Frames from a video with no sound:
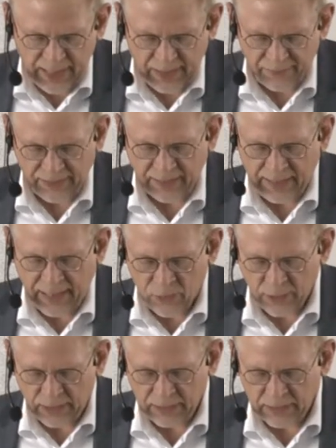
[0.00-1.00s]
have the
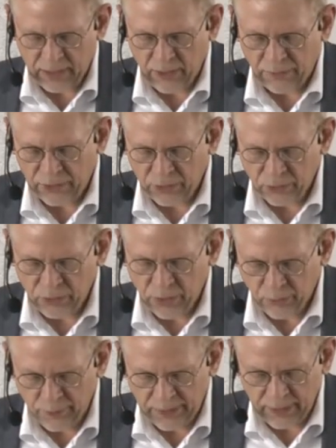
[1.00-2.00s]
character of a
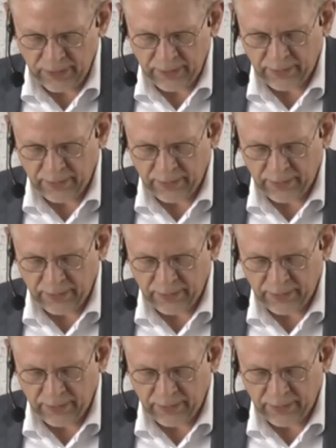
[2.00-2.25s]
utopia